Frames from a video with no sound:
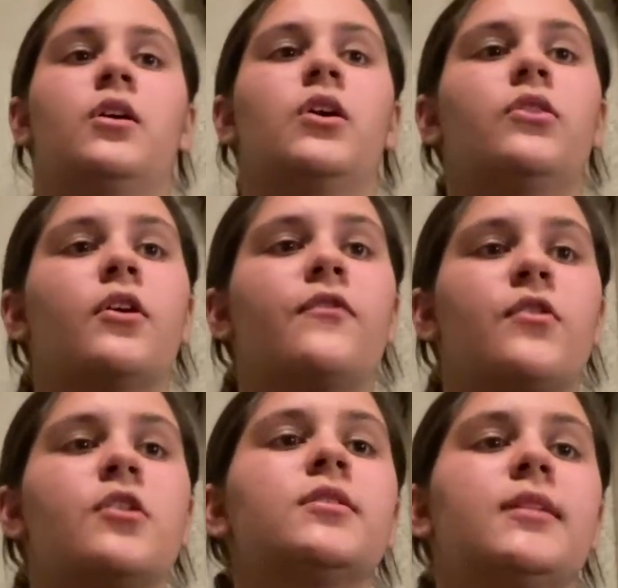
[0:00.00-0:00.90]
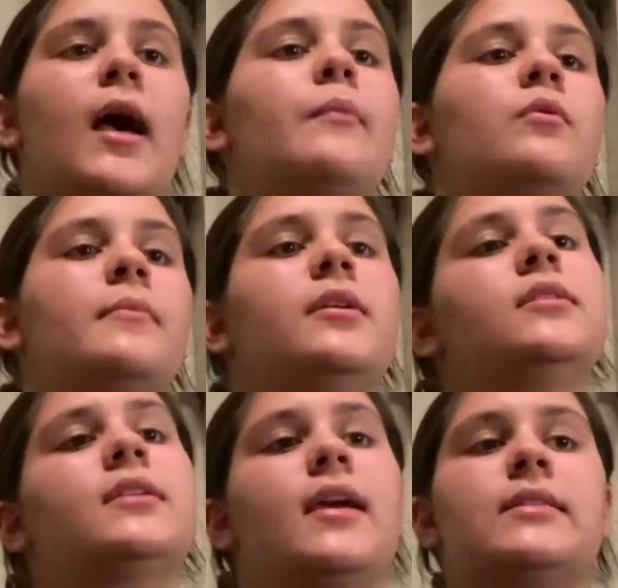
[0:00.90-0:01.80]
The first step will be
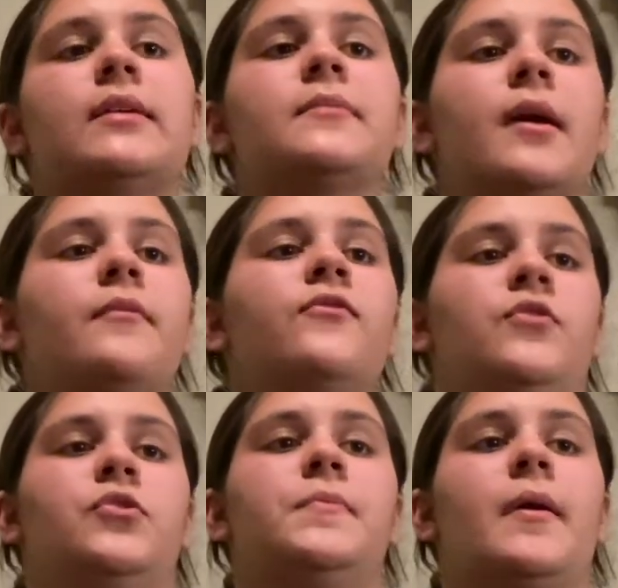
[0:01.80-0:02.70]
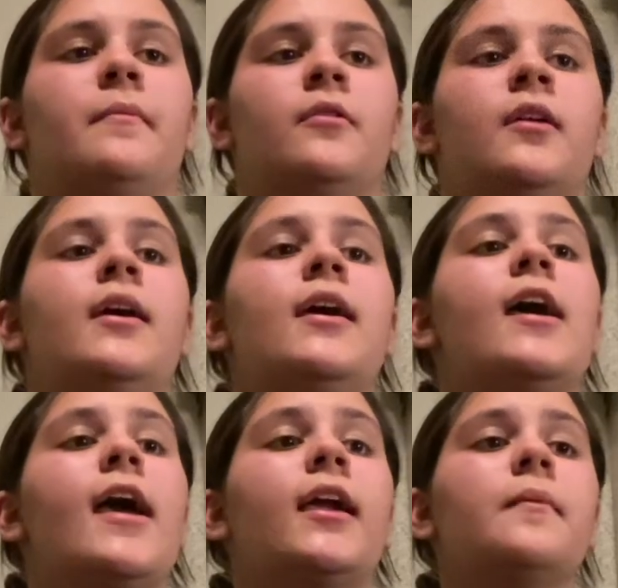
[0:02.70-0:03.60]
to get some type of newspaper.
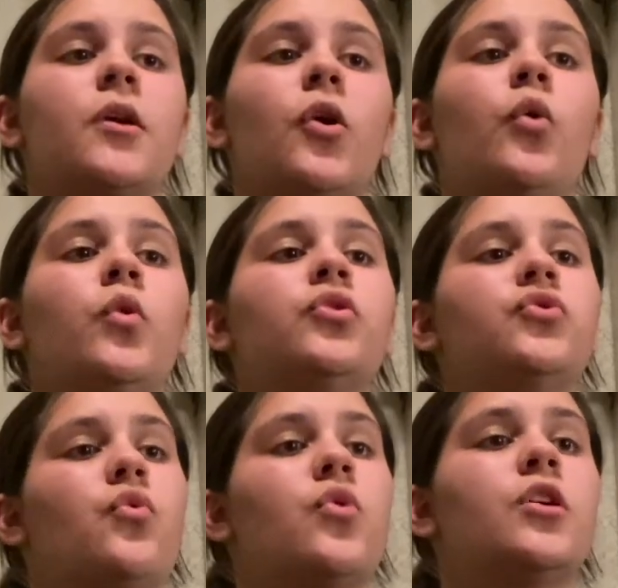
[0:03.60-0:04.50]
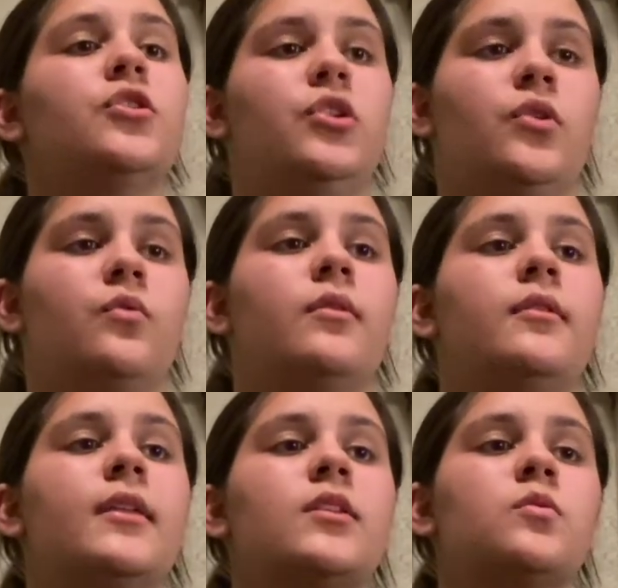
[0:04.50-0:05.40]
It can be old or new.
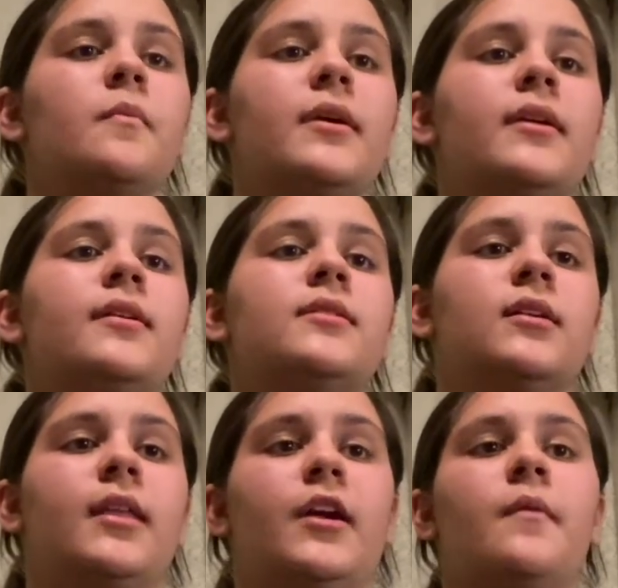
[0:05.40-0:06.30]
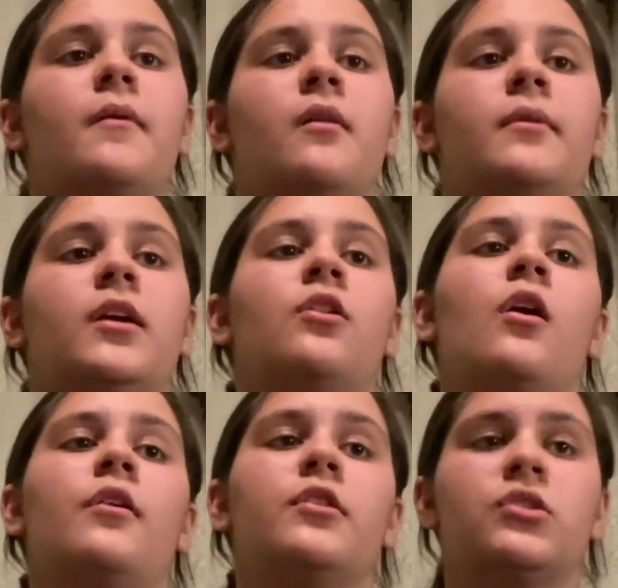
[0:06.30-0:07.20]
This will be to lay your pumpkin
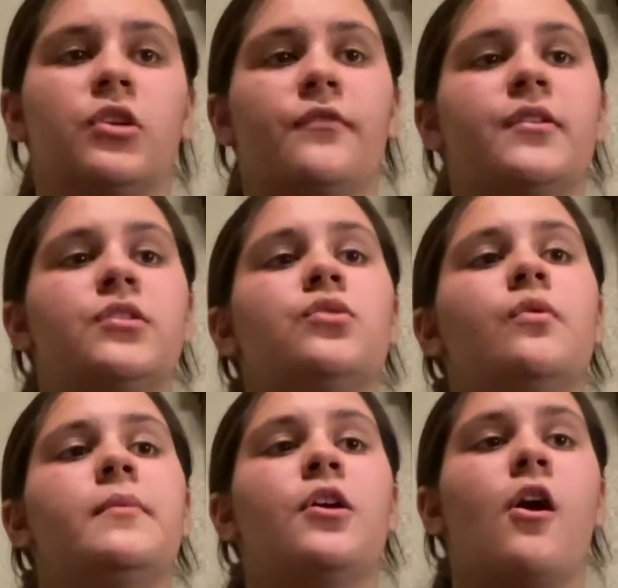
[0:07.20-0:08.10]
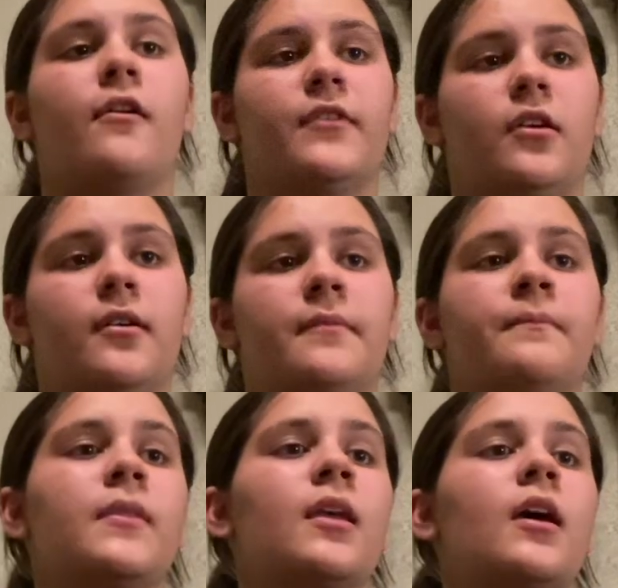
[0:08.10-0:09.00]
on the surface you will be carving on.
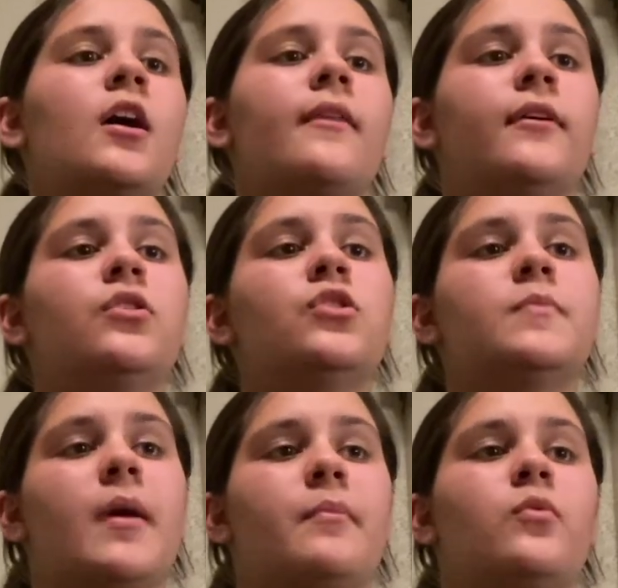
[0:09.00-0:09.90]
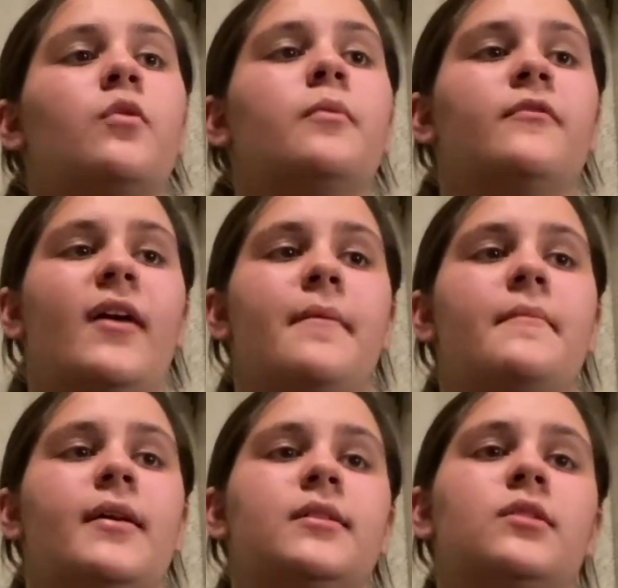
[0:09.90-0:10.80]
The newspaper will prevent
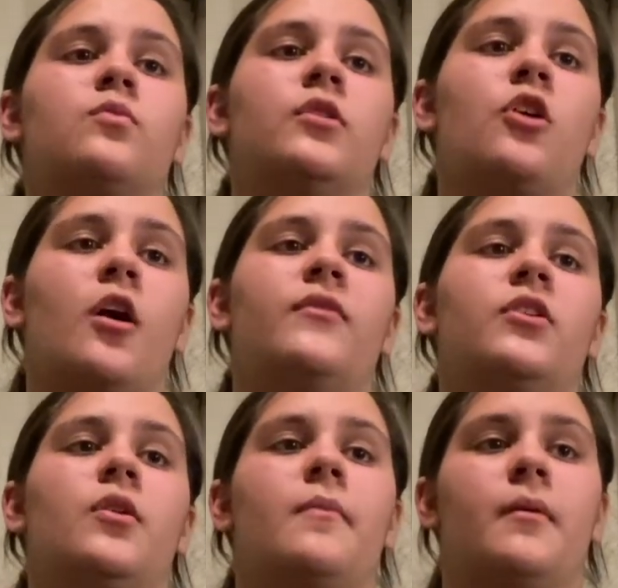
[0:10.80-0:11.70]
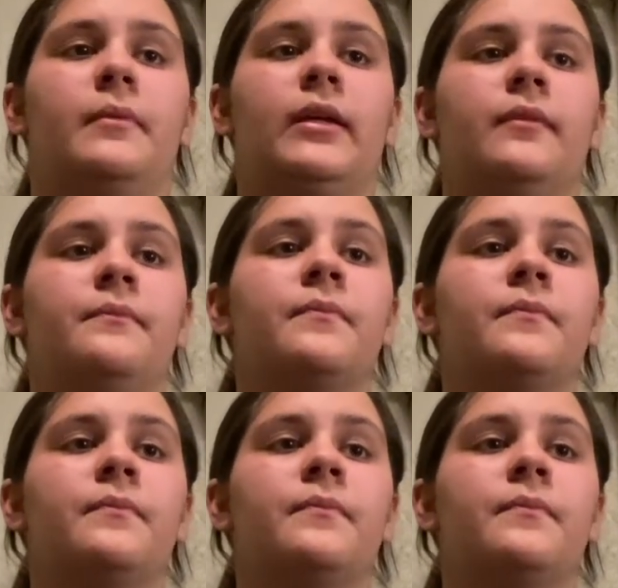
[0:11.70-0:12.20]
messes when carving your pumpkin.